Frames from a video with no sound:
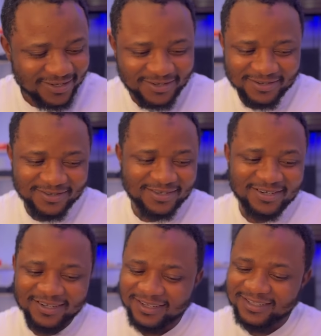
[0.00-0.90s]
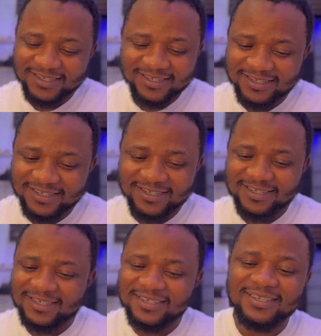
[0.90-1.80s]
Oh
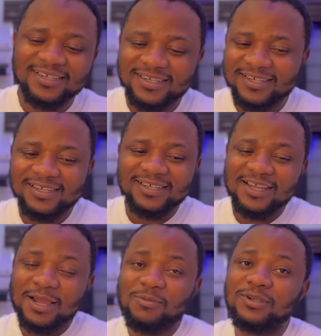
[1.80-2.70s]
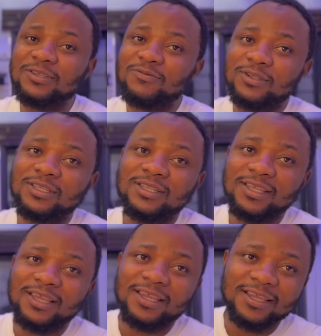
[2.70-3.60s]
God. I'm waiting for the
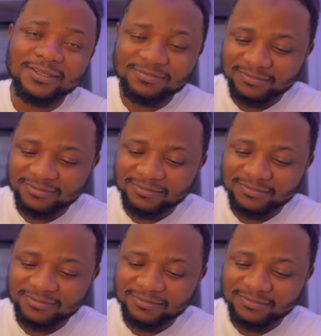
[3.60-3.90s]
day.